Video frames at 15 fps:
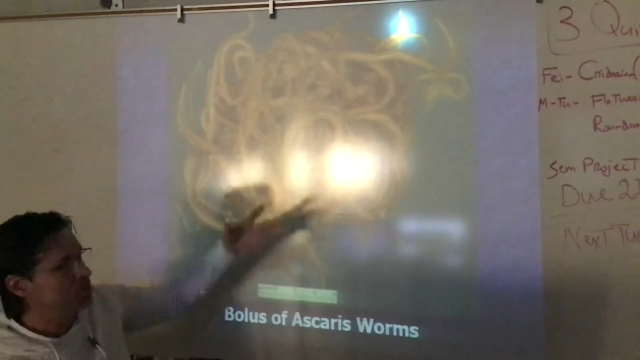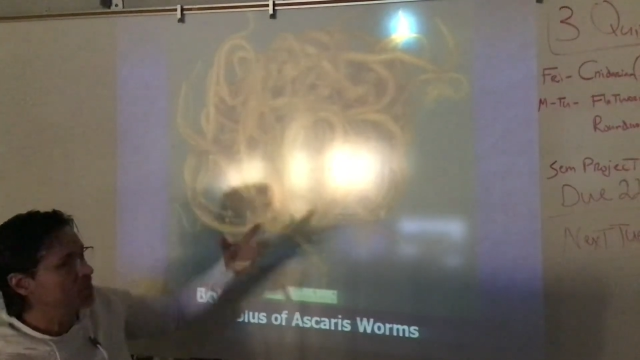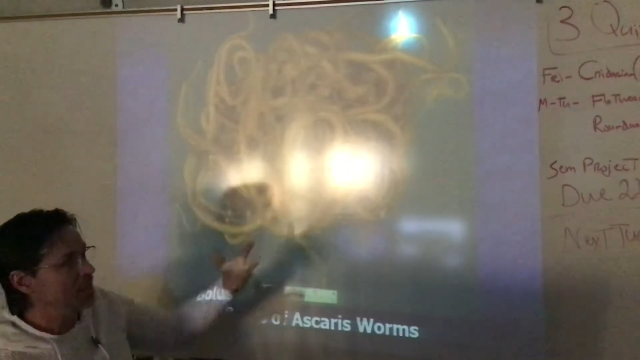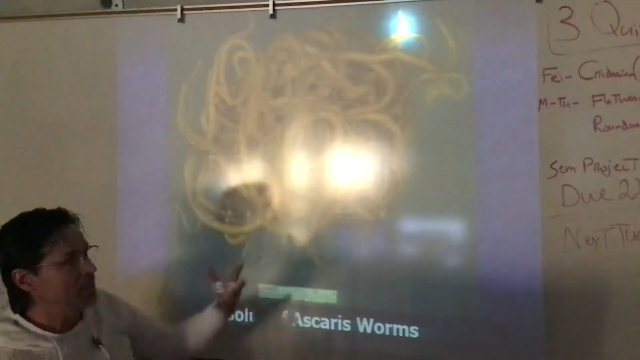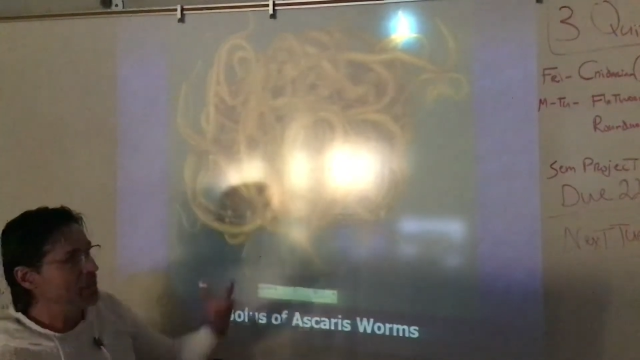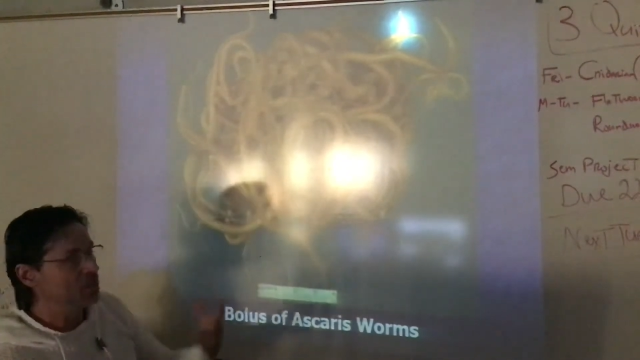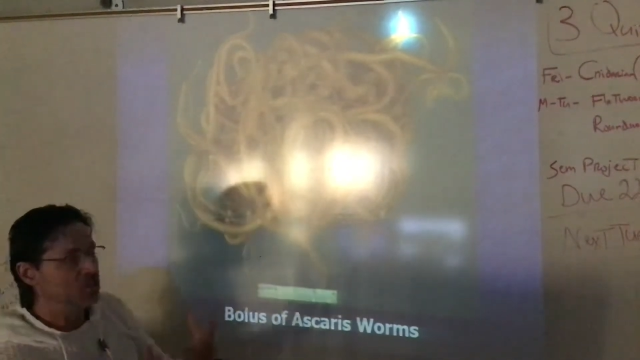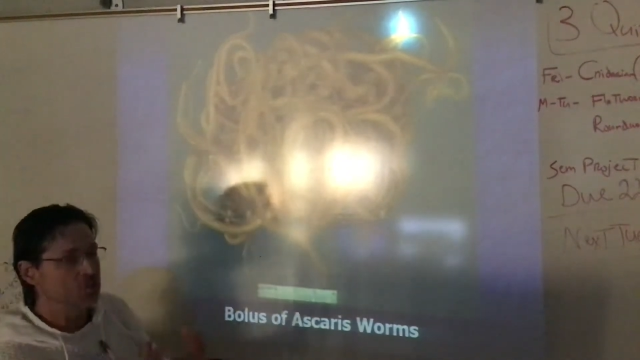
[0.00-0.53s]
they
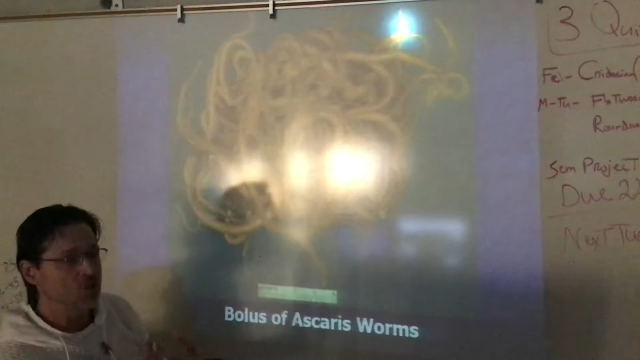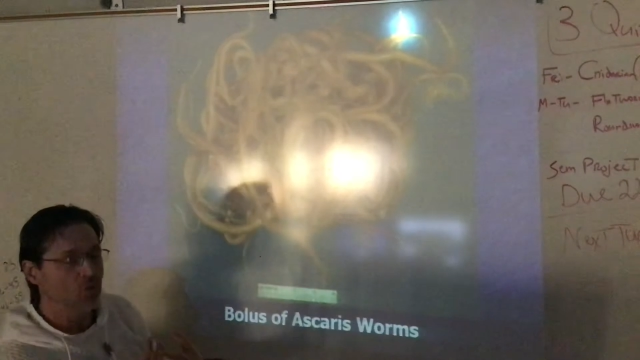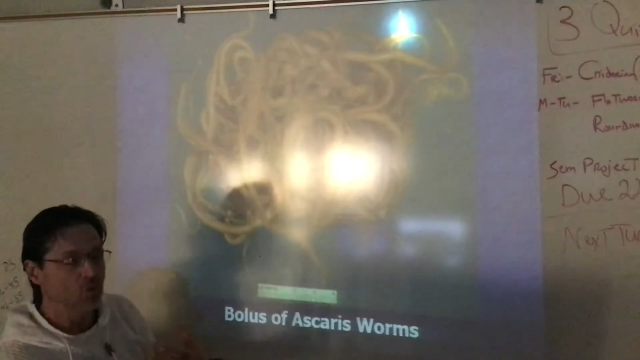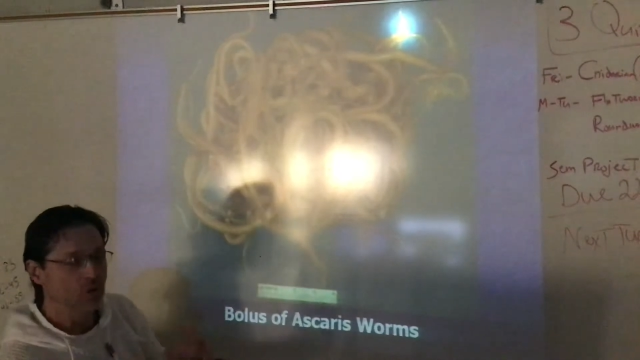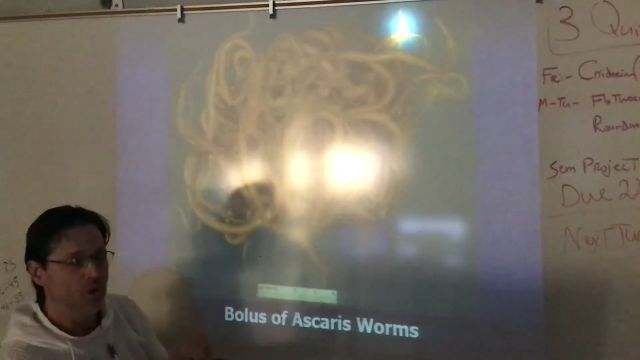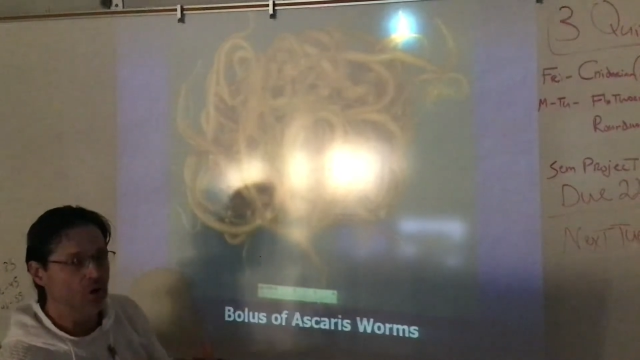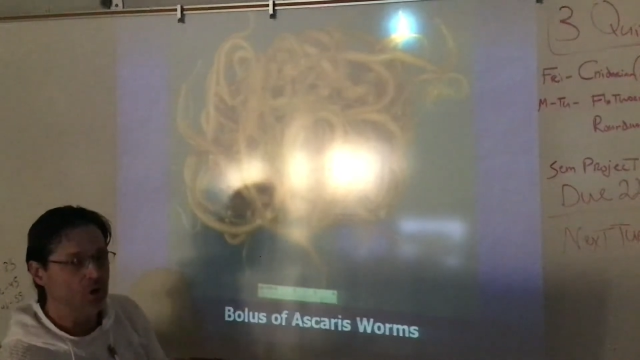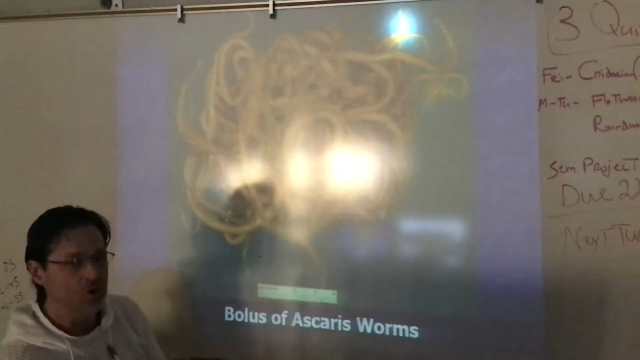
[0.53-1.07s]
get so
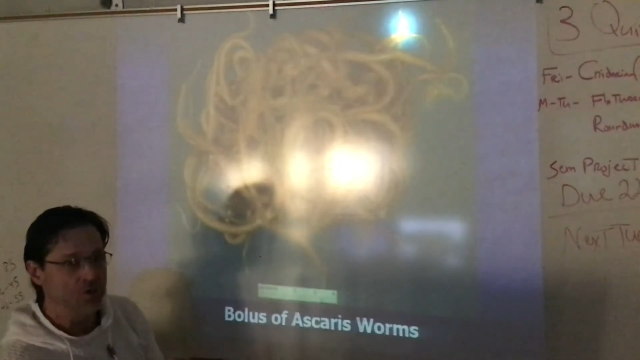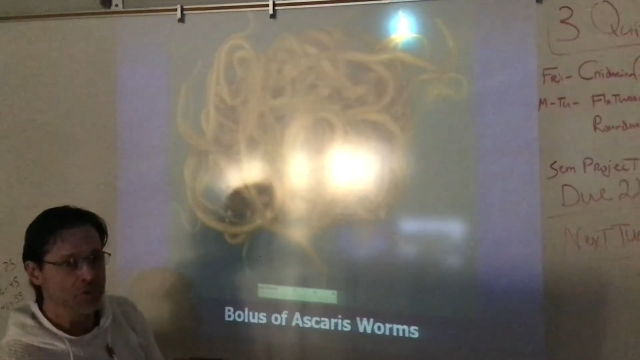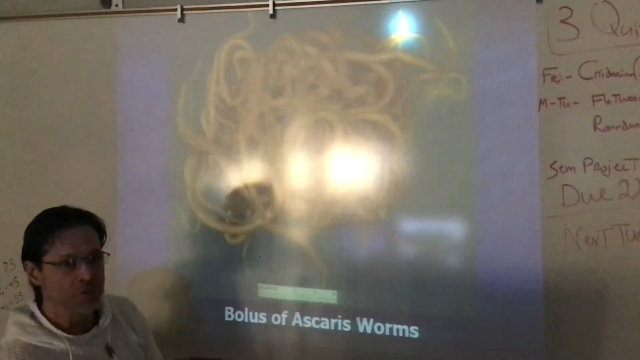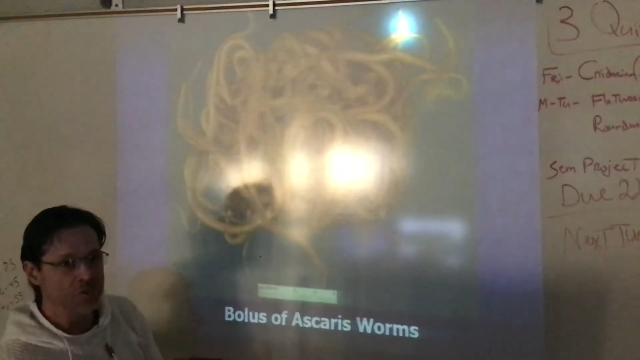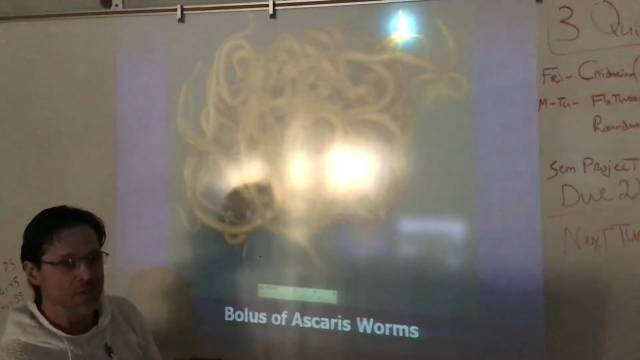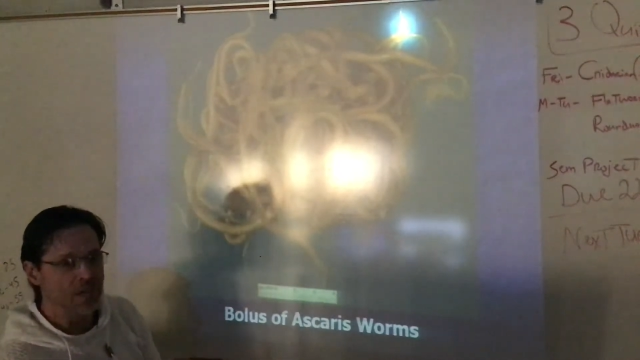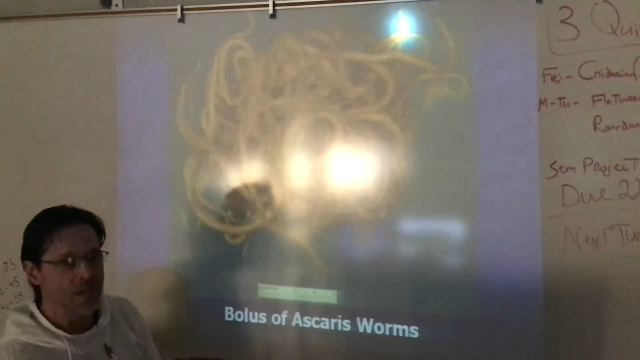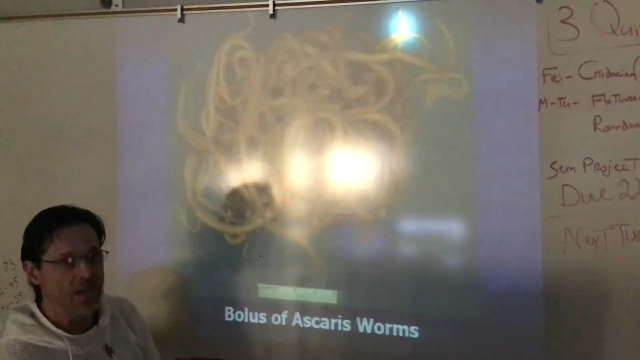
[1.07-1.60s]
large in
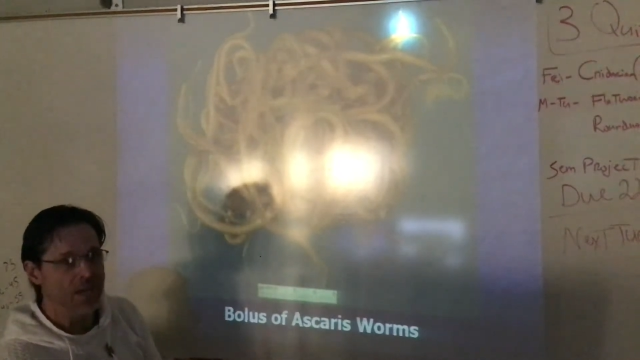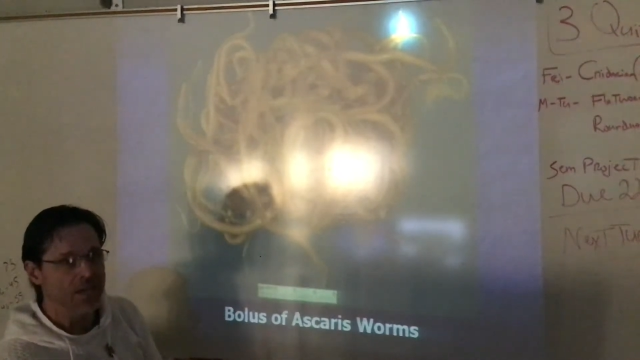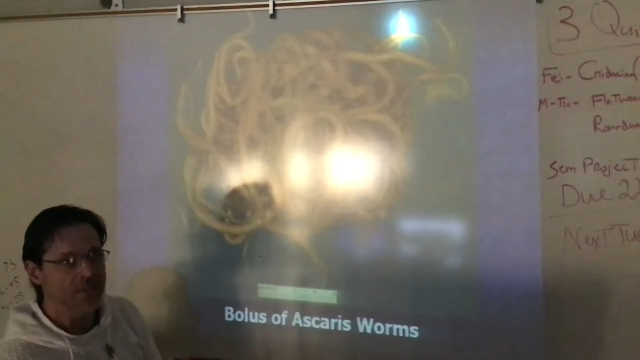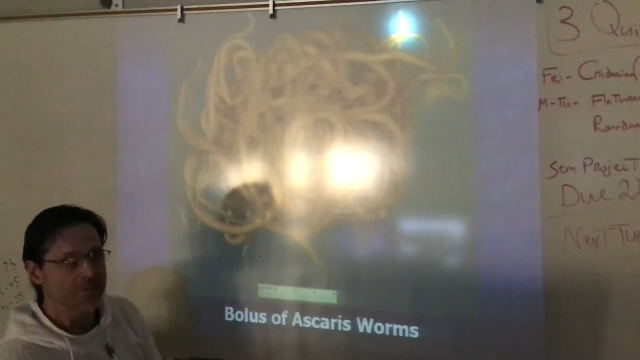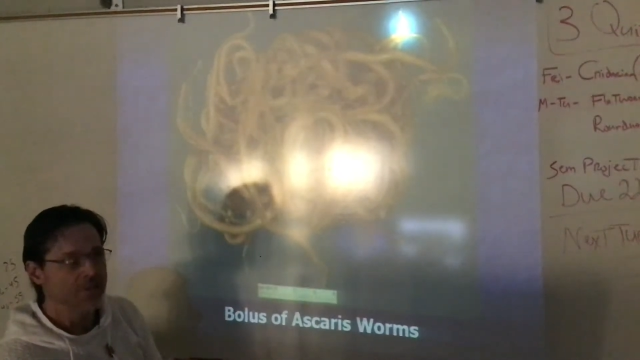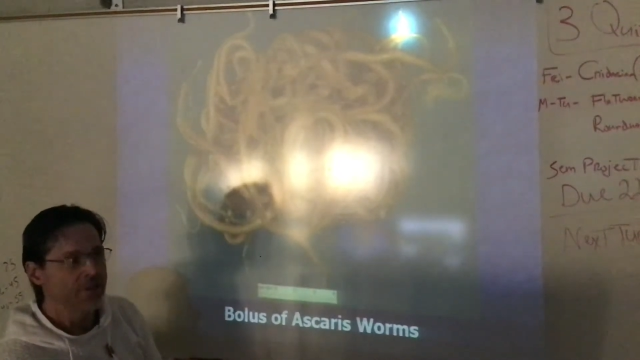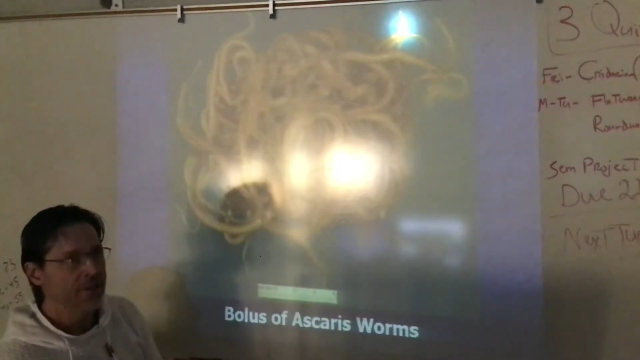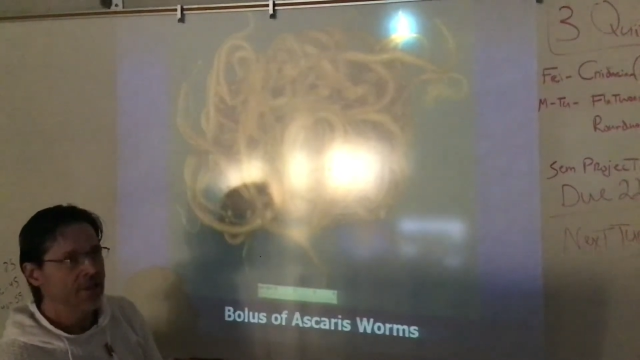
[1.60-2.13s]
size,